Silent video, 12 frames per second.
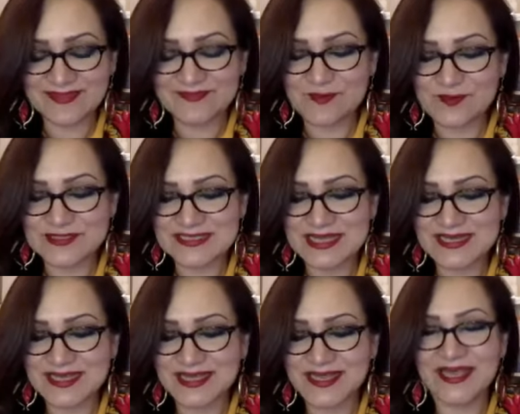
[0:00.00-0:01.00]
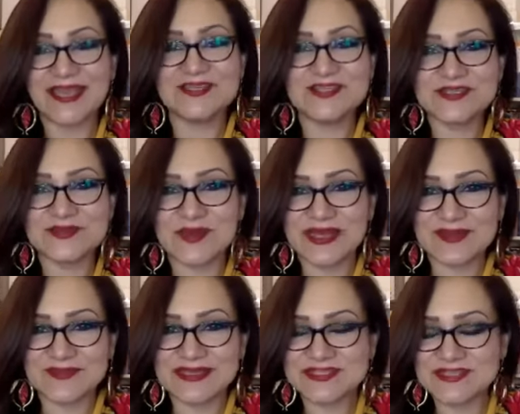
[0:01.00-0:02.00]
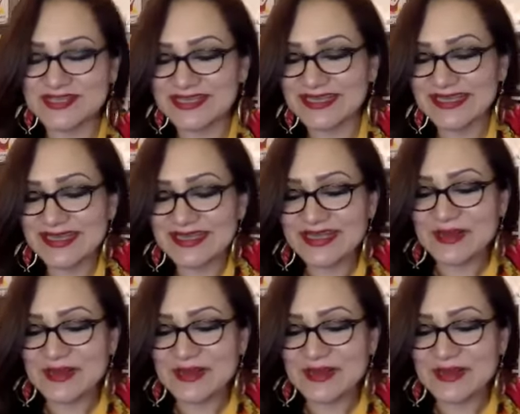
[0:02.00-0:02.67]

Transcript: Of course, that ages one immediately.